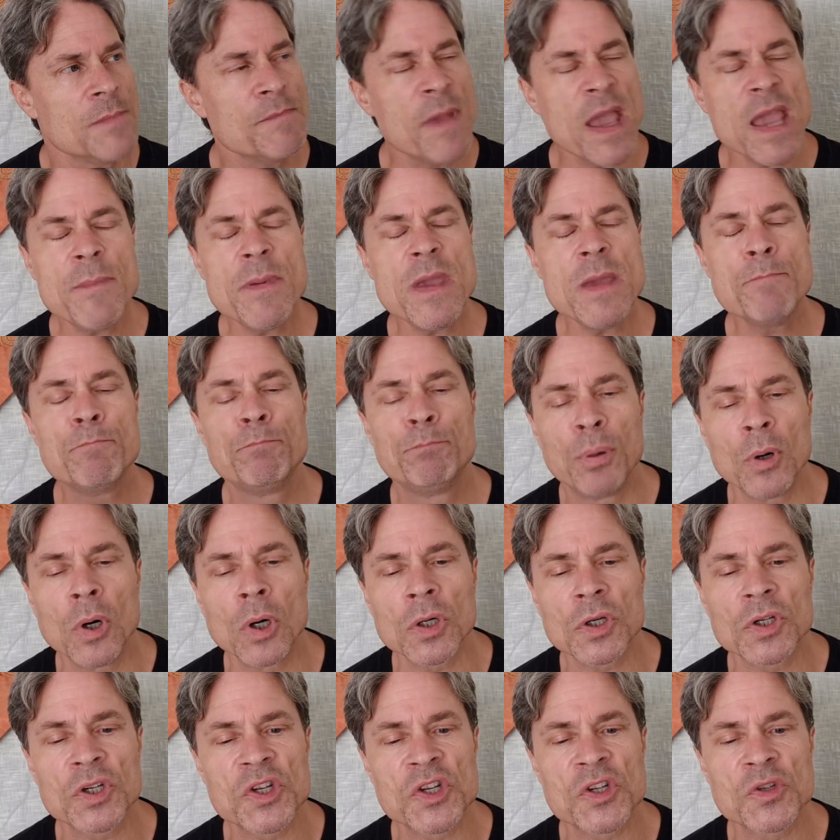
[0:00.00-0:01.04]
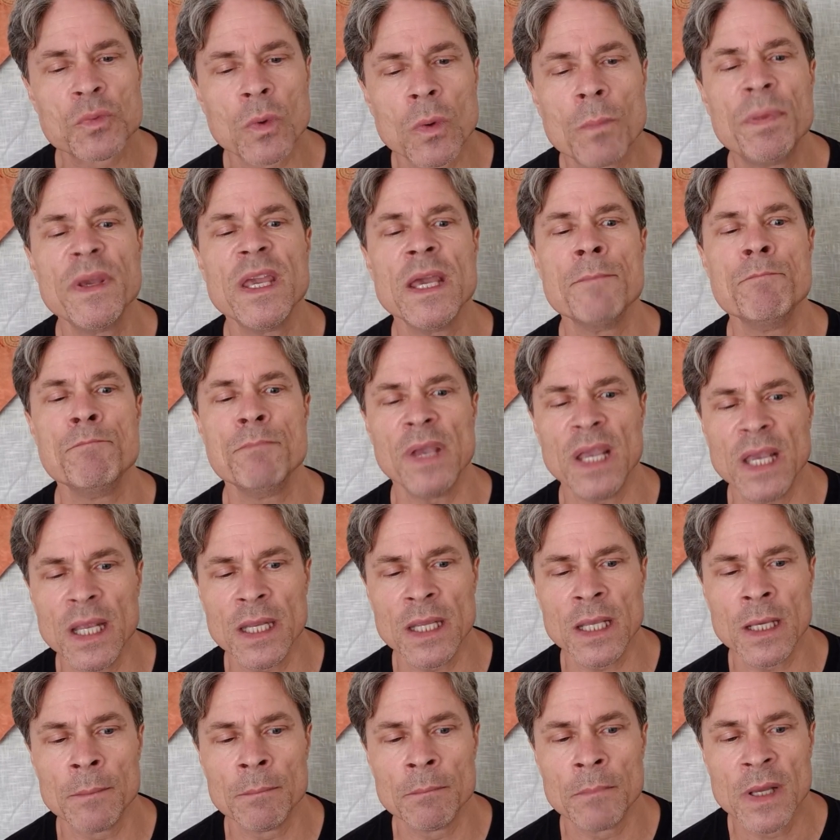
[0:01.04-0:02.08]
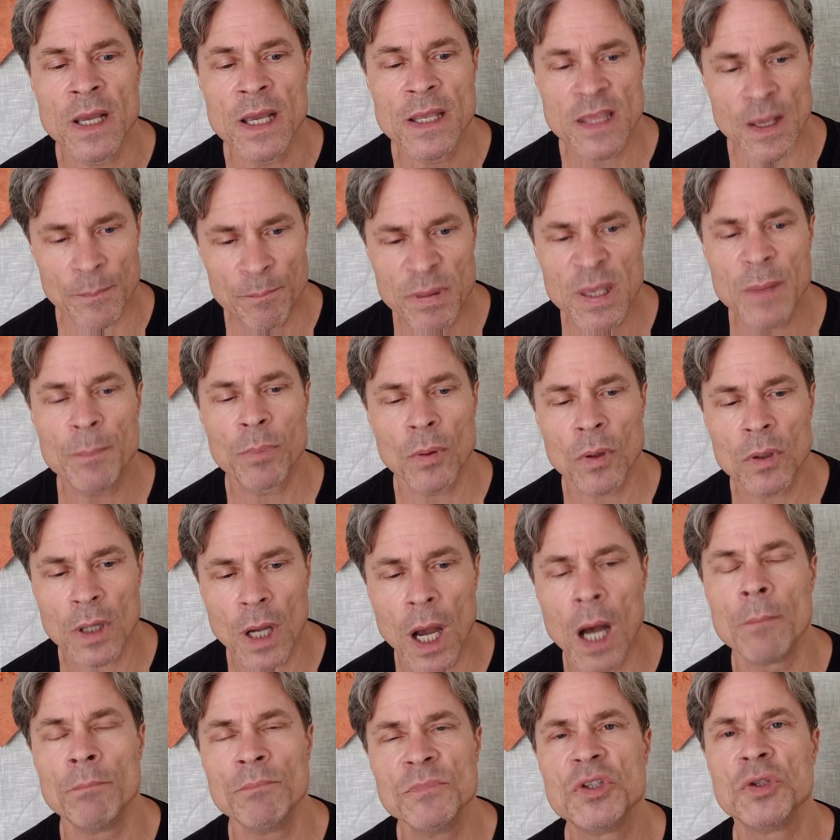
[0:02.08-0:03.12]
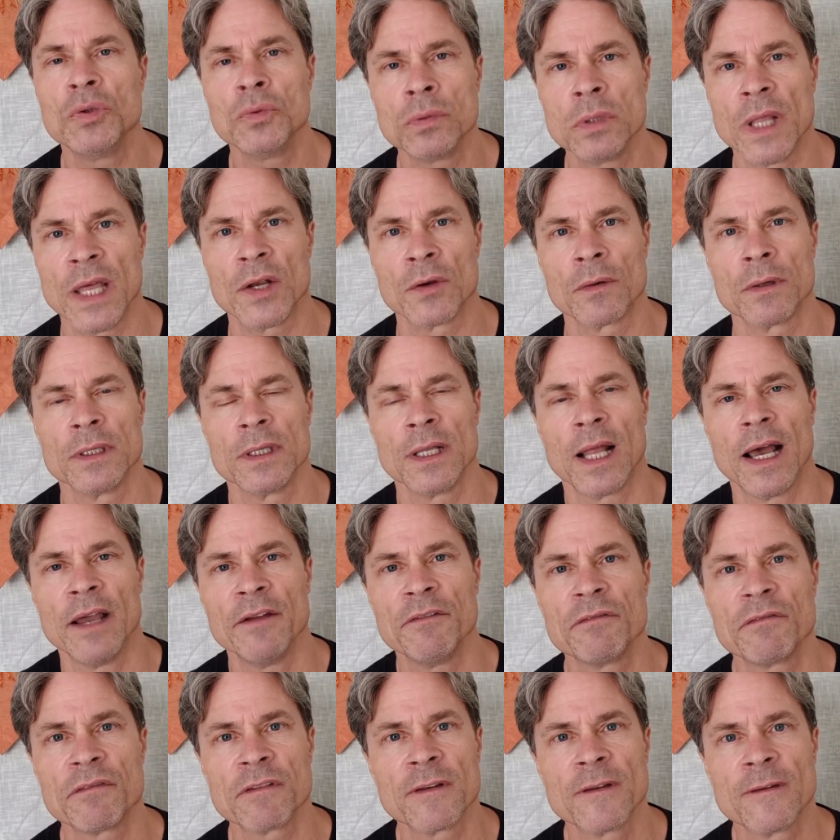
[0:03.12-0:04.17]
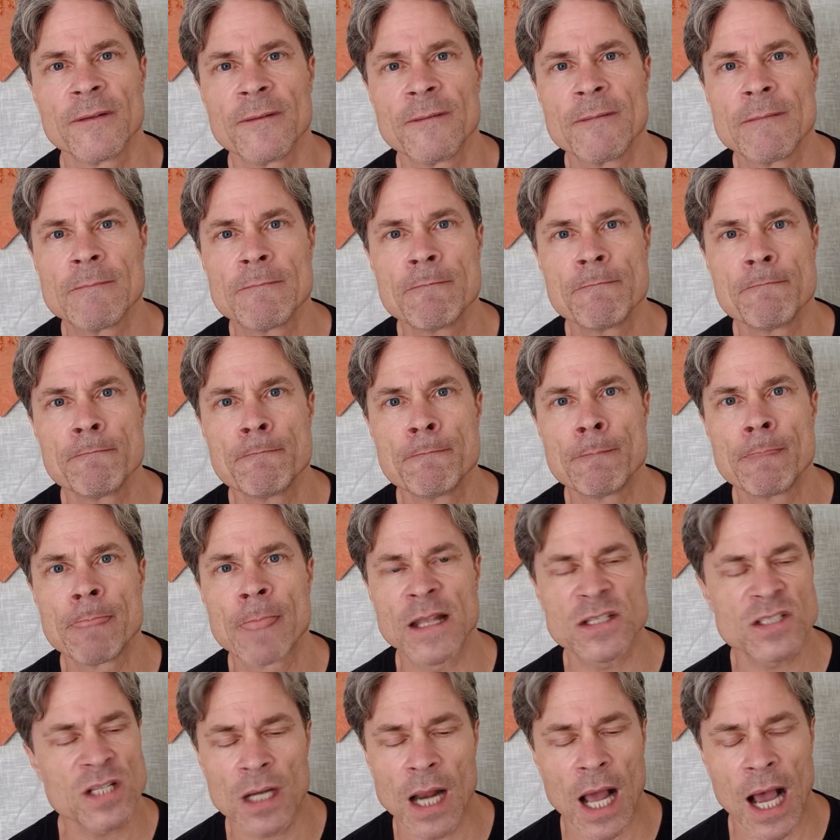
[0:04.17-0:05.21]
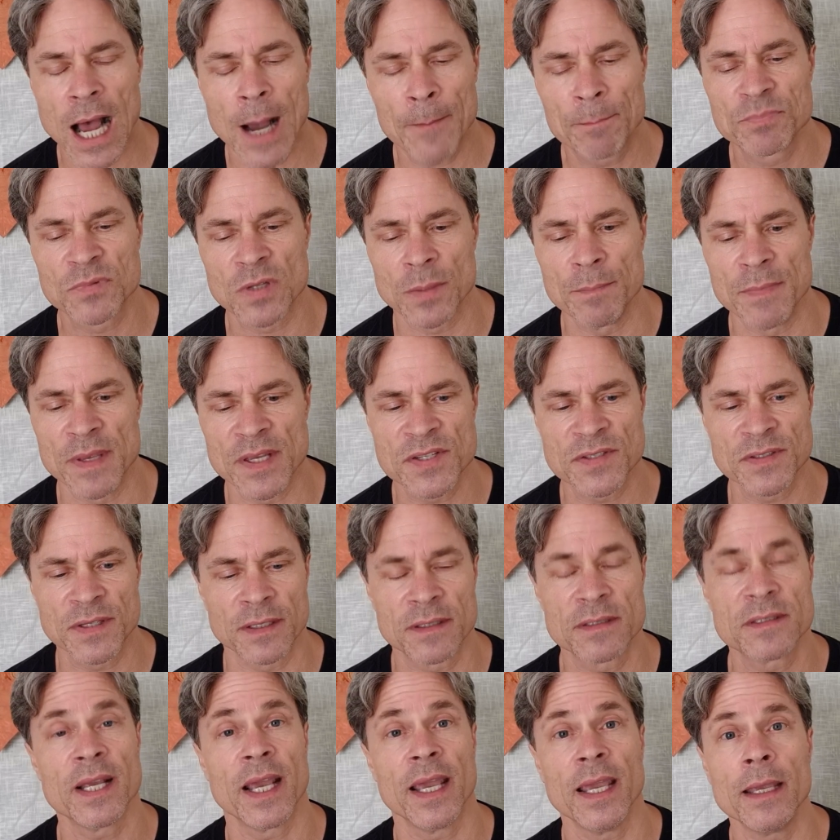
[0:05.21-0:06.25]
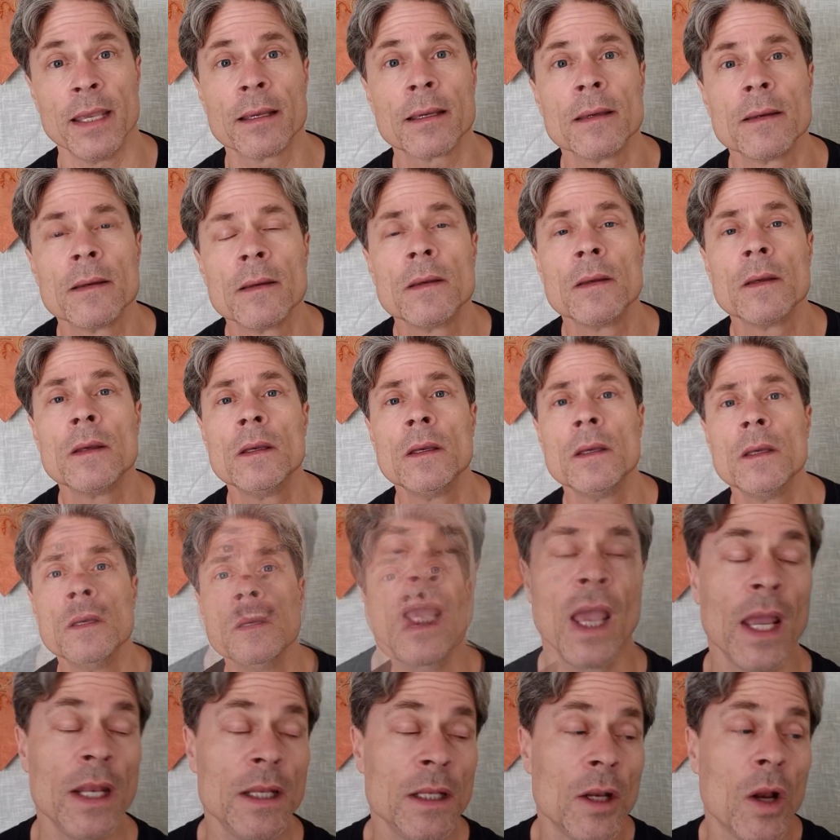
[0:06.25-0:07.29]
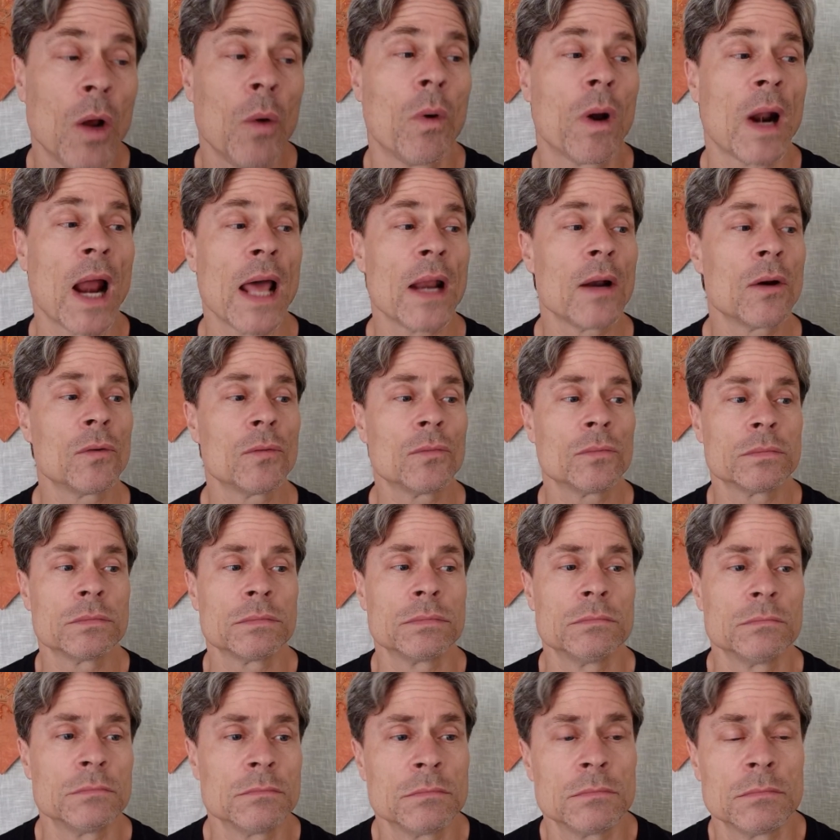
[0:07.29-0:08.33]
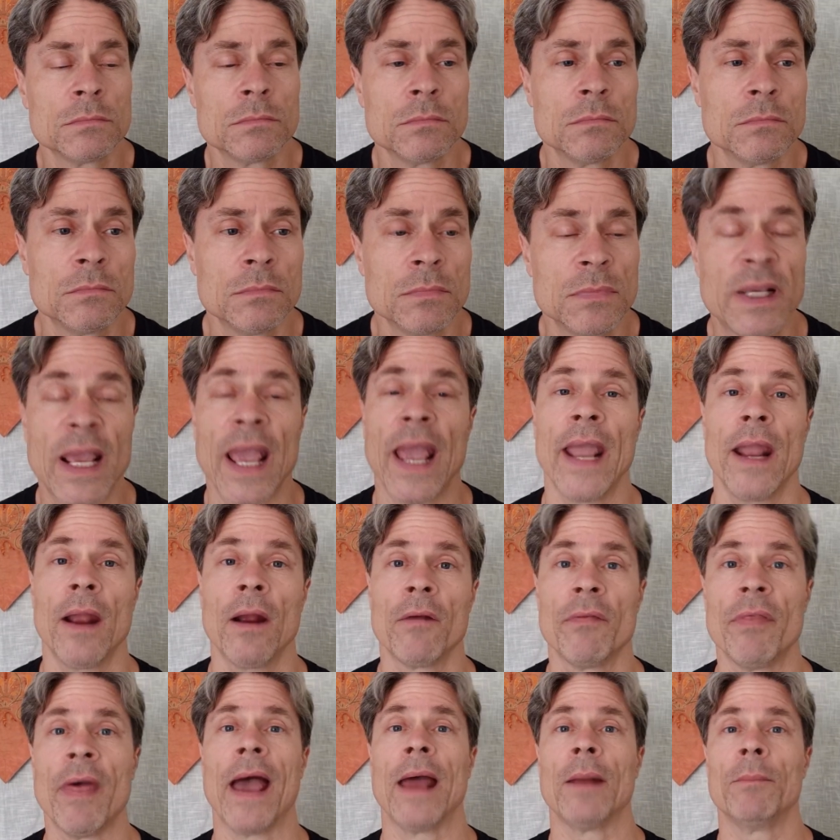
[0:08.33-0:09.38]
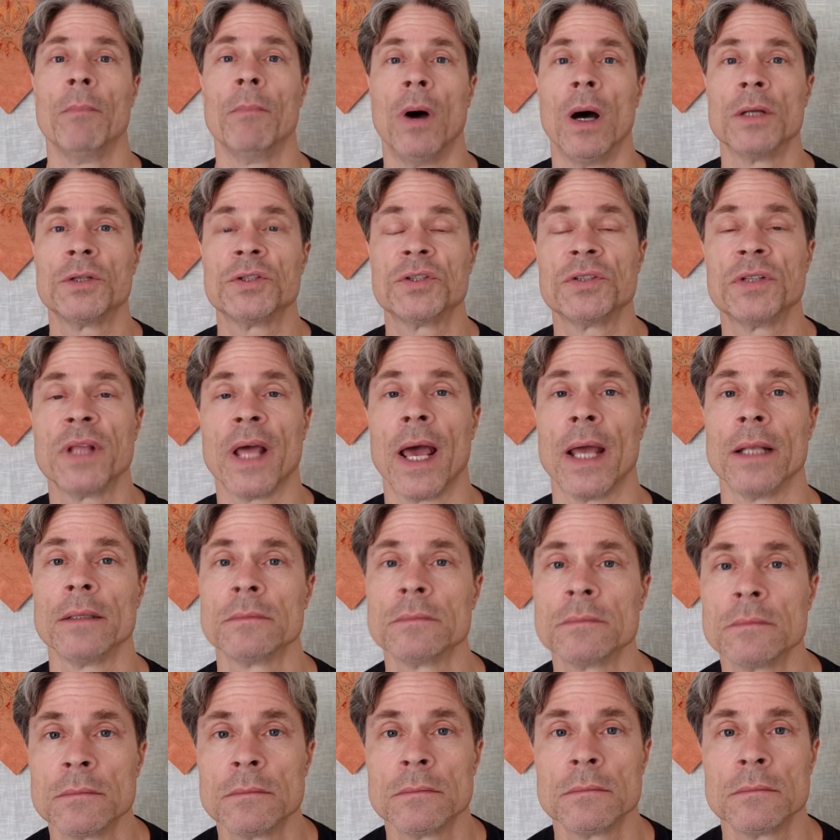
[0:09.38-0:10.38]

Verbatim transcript: maybe books will be a medium that people come to later in life. That's an optimistic take. And you know what? I don't care that much that